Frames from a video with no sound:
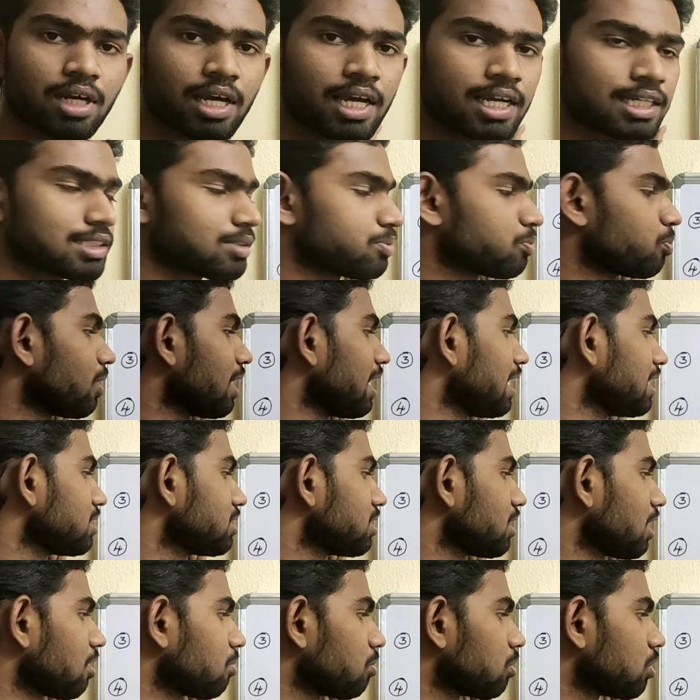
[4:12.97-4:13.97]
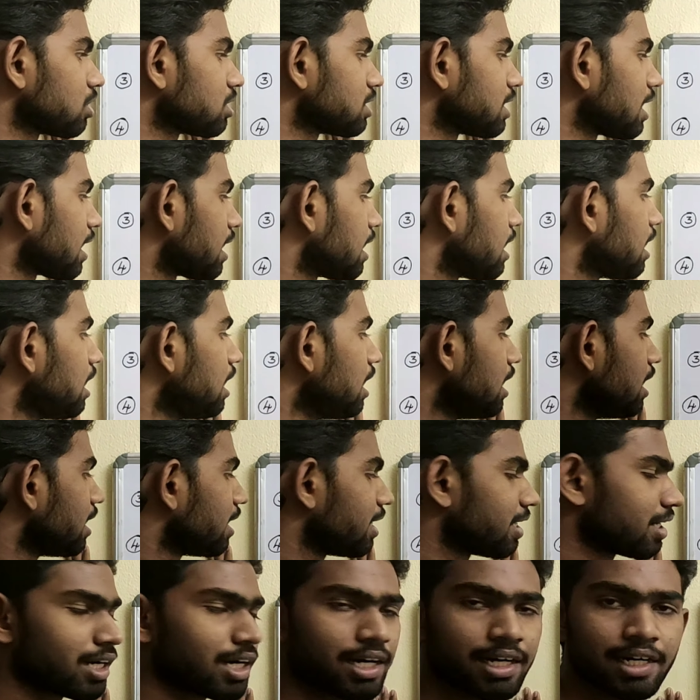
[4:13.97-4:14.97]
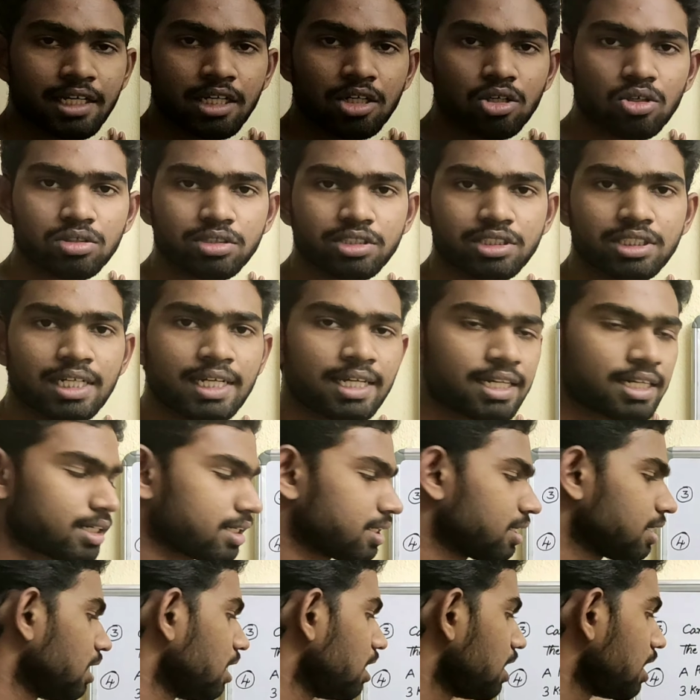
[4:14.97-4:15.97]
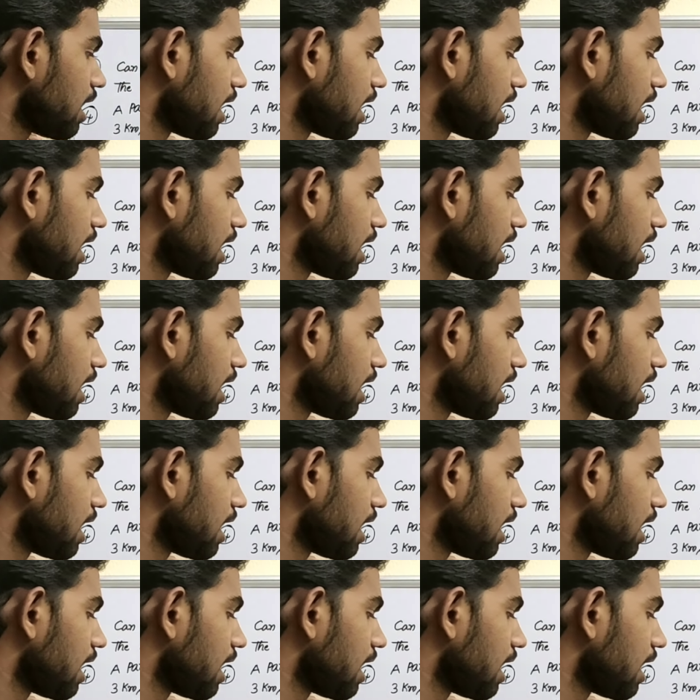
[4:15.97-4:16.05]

explanation about the regarding question.